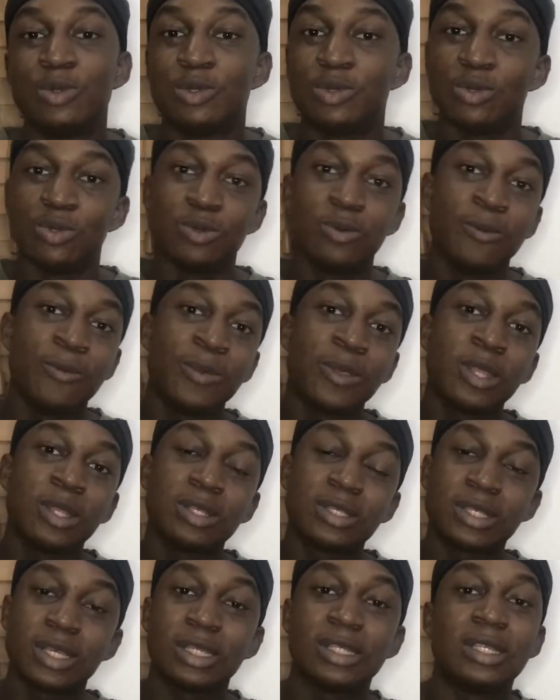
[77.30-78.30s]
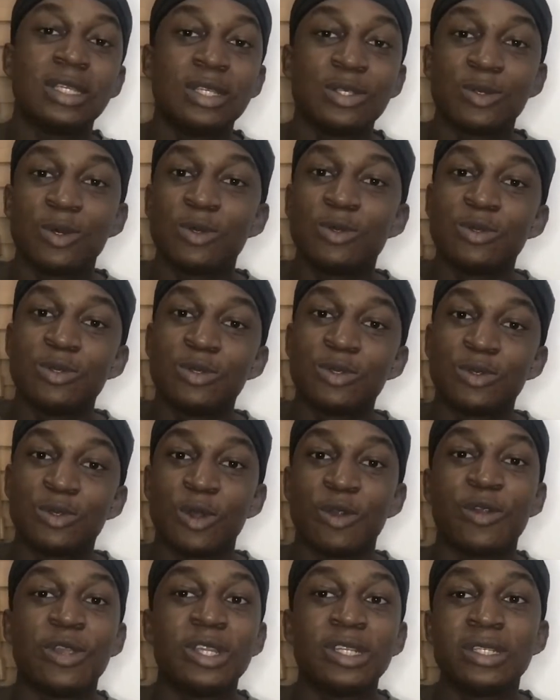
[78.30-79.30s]
to settings, go to
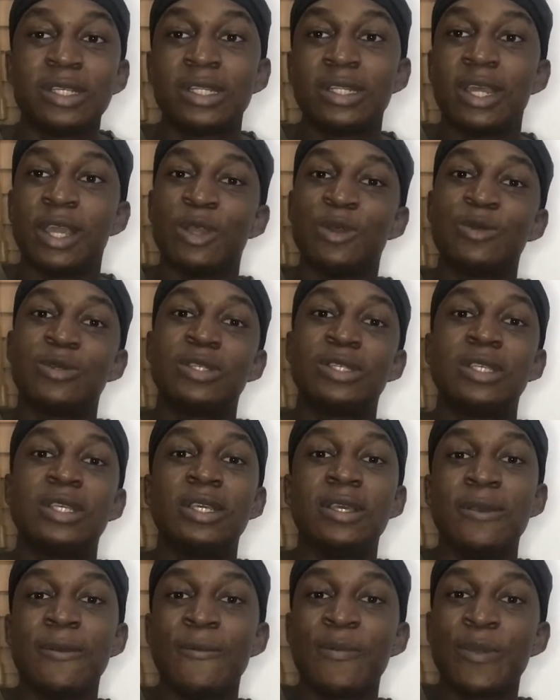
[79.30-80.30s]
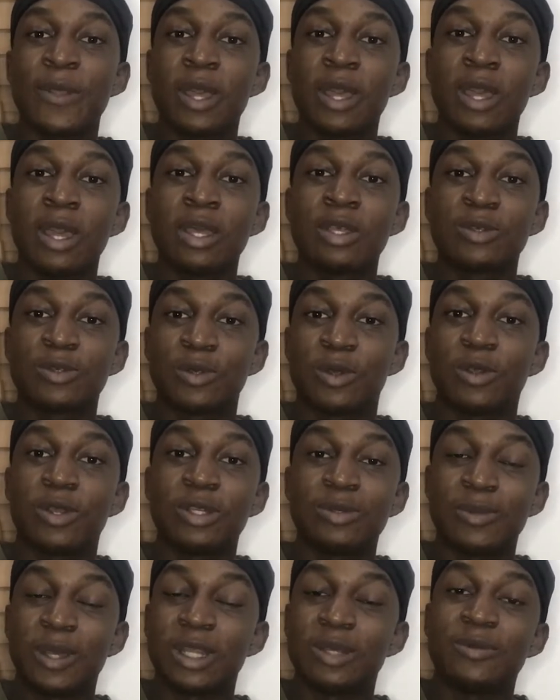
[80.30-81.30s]
storage, then you see
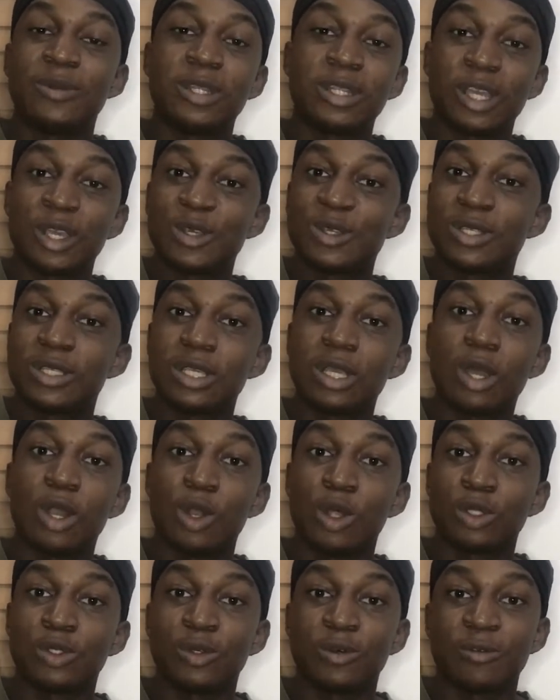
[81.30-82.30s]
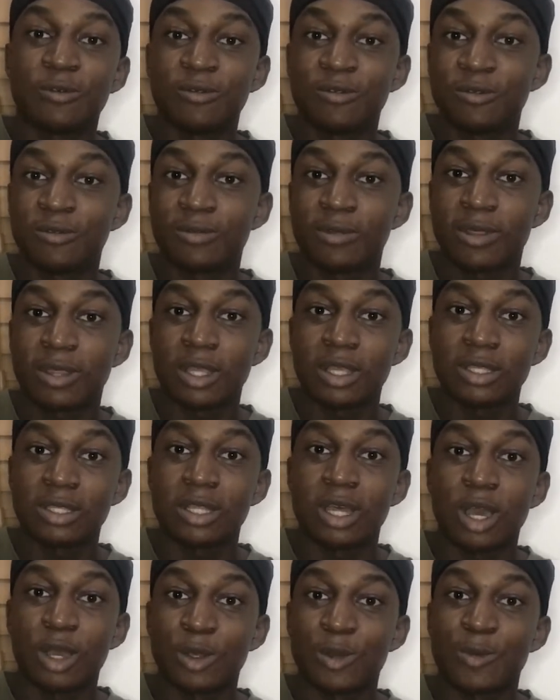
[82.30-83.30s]
storage management, then you see a lot of things
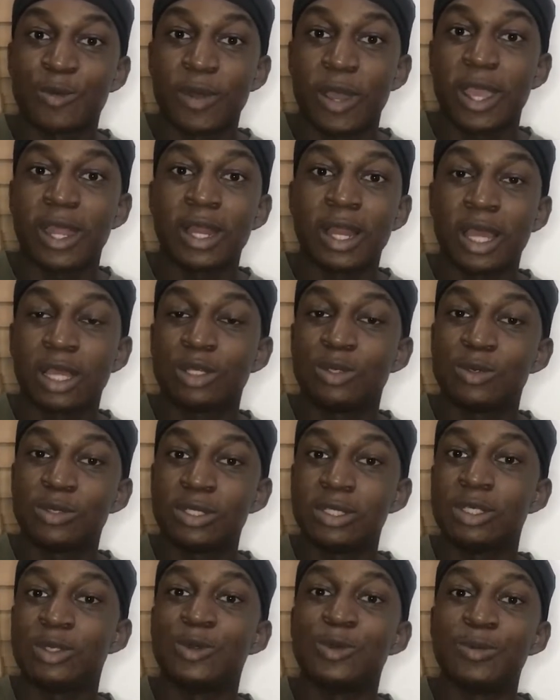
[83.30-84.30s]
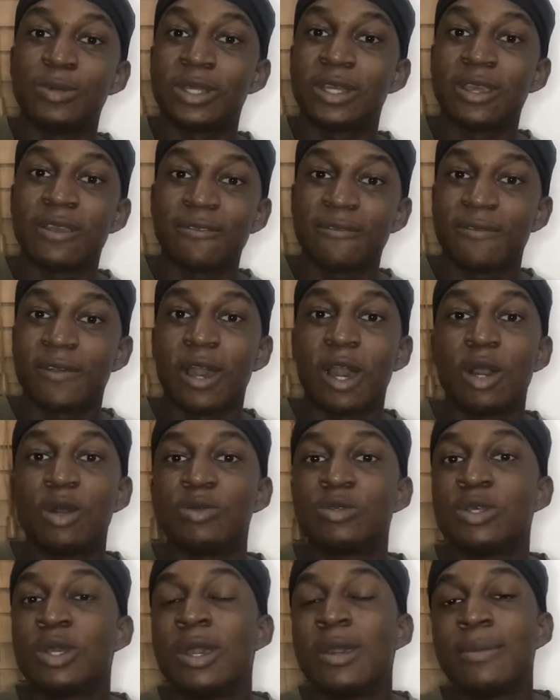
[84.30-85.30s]
that are occupying, like you see duplicate
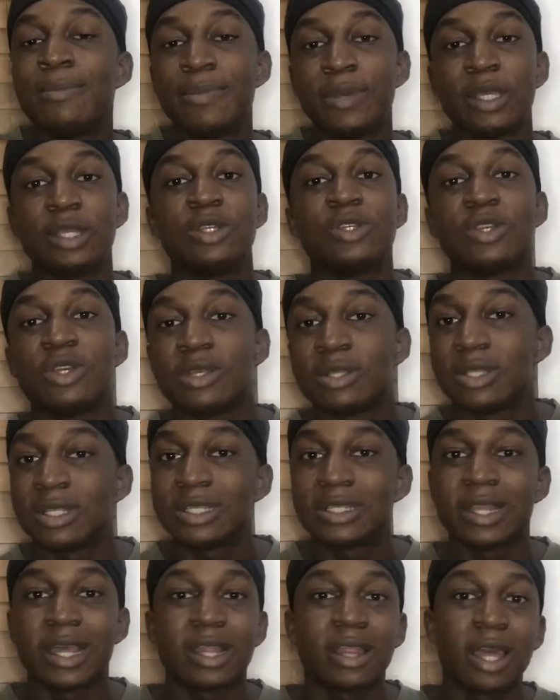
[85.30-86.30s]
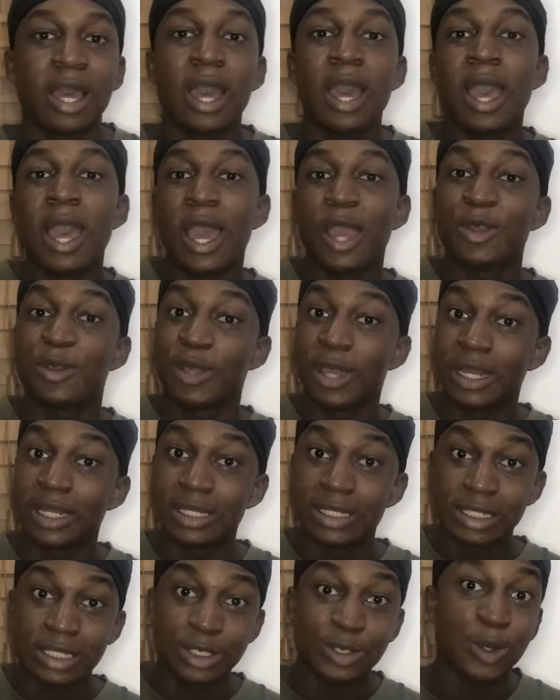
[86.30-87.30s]
files, pictures, things like that, and you can
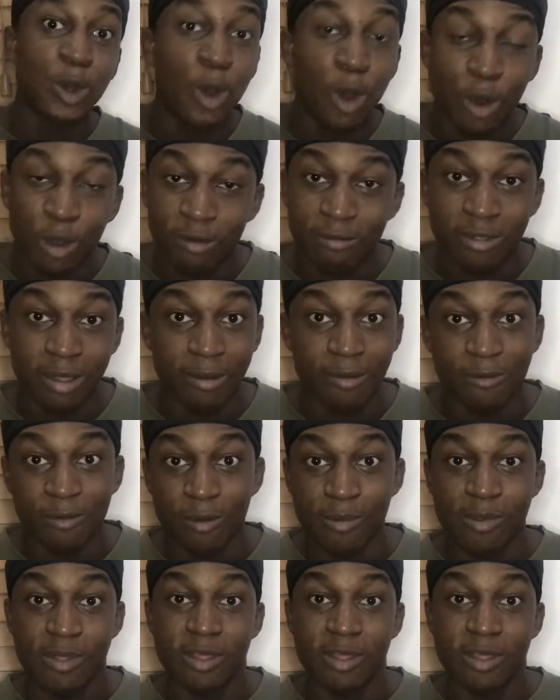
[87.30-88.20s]
delete all of them from